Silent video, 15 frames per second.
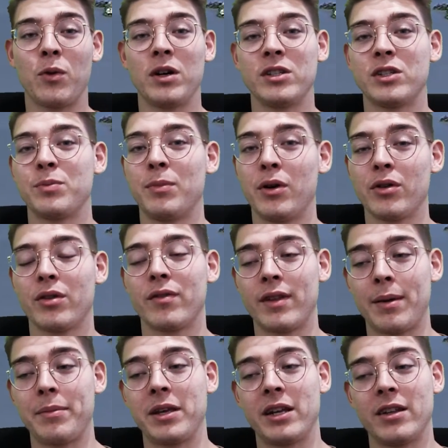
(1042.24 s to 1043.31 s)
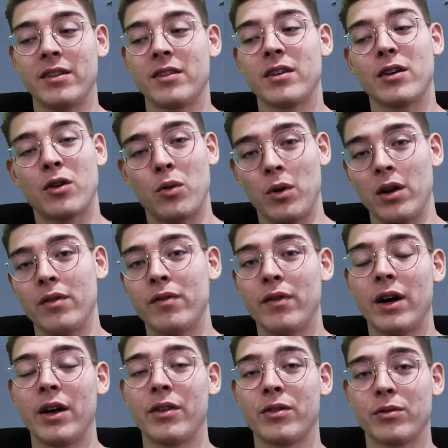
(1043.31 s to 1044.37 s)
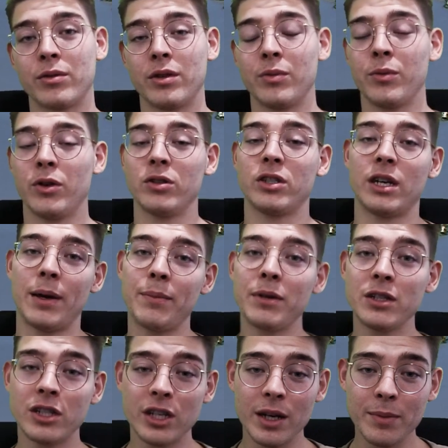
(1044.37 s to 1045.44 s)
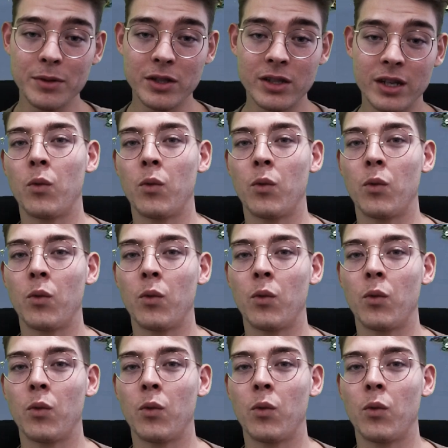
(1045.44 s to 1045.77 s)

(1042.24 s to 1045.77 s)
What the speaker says: once both of them didn't qualify through the World Championships,